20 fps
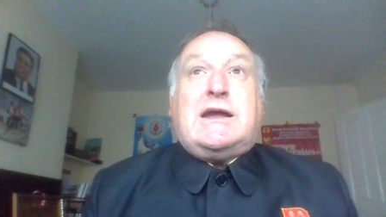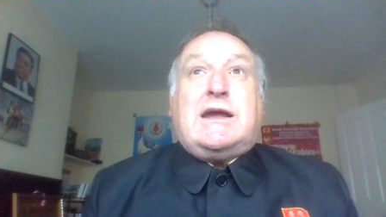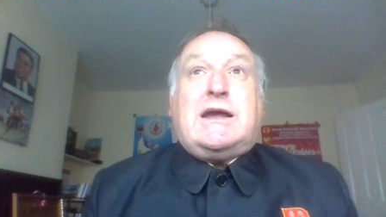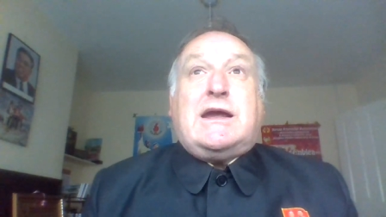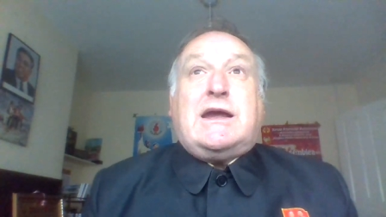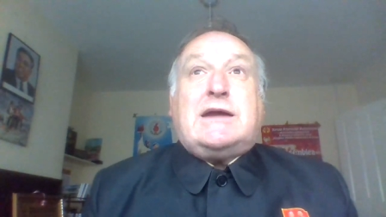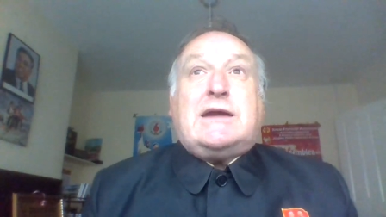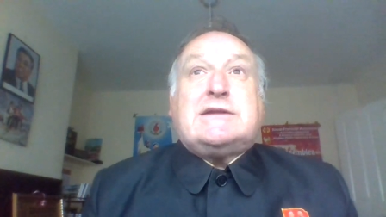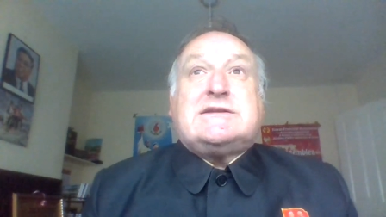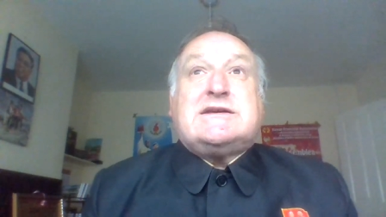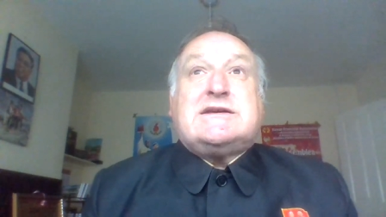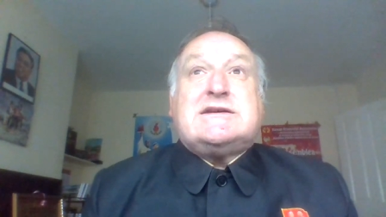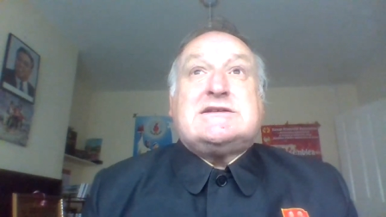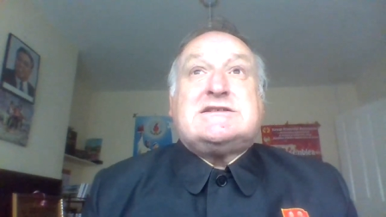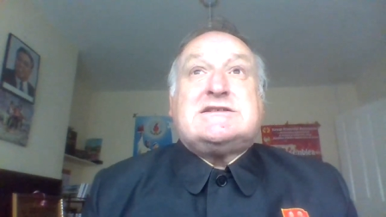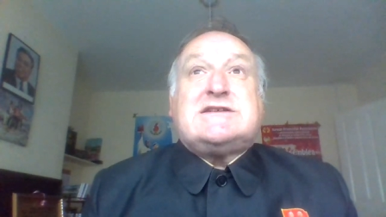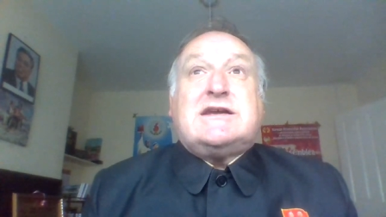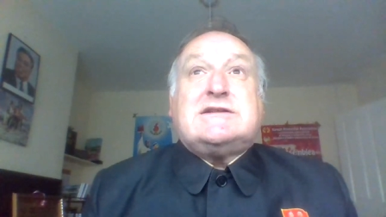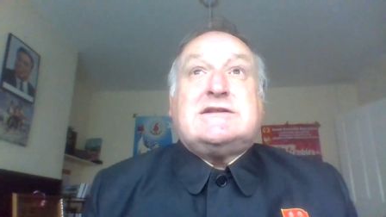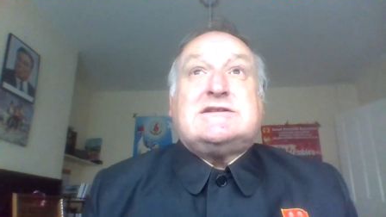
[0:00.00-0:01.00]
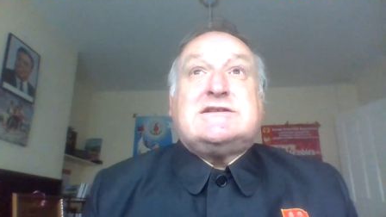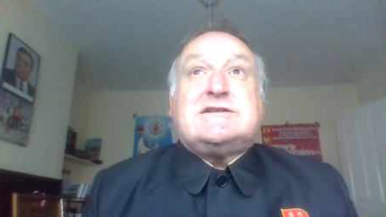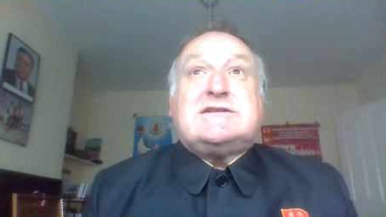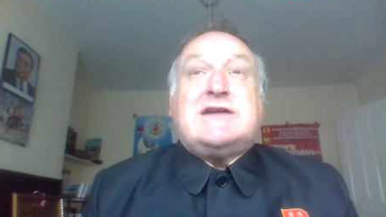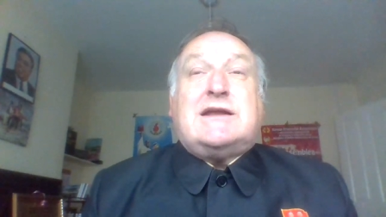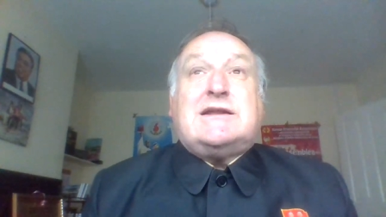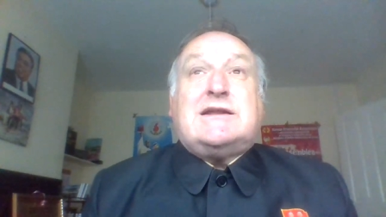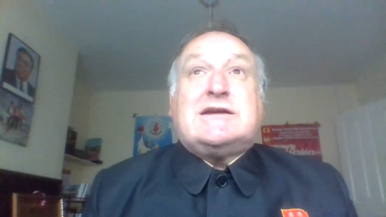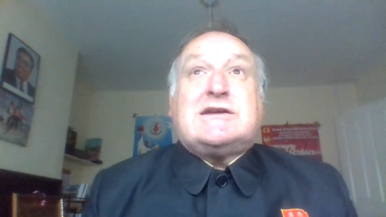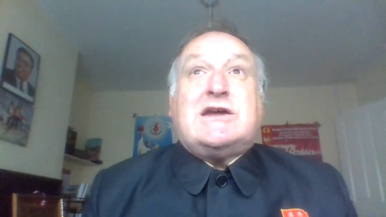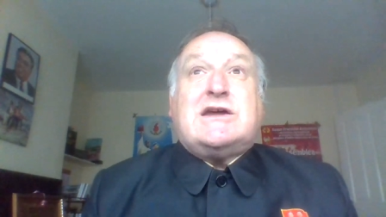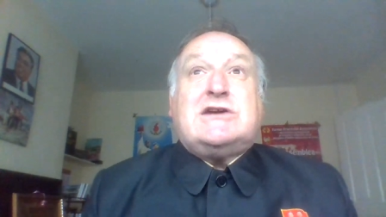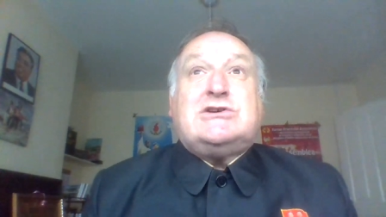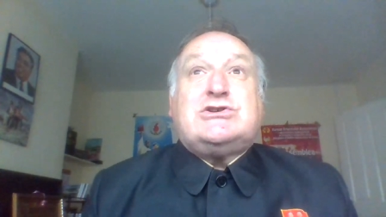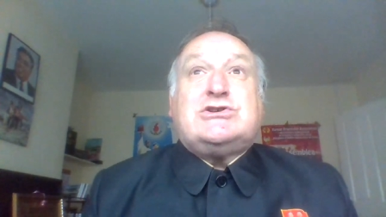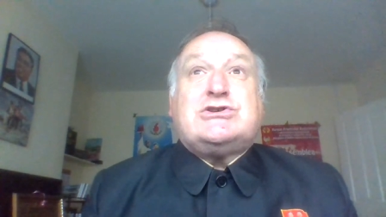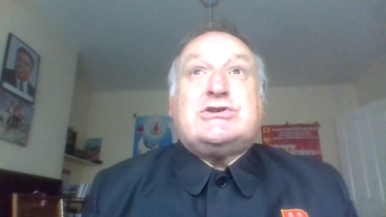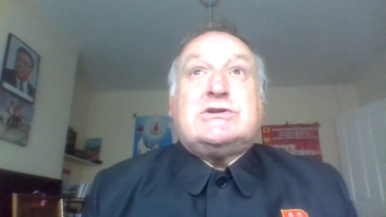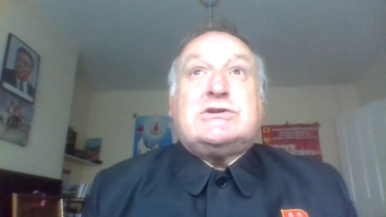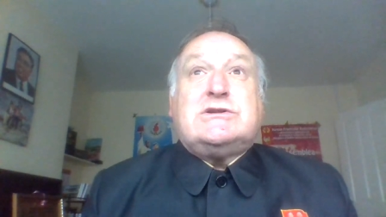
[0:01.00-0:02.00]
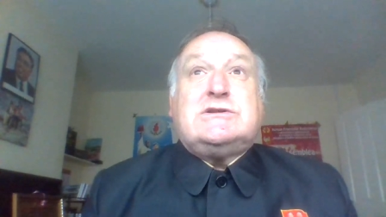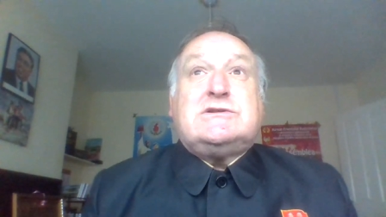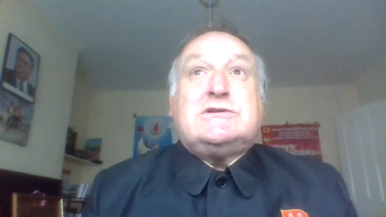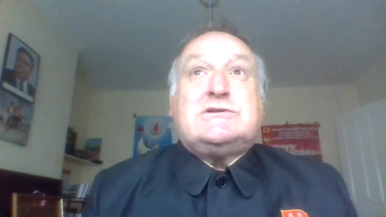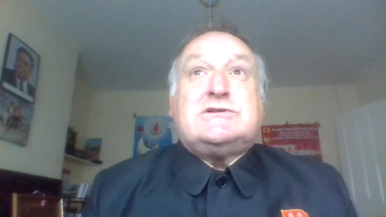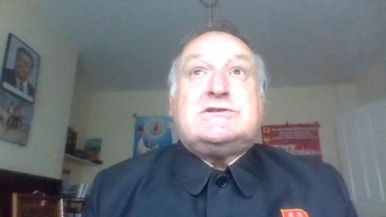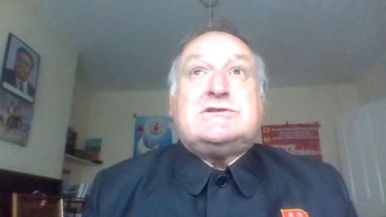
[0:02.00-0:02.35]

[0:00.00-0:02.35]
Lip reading: had sent a delegation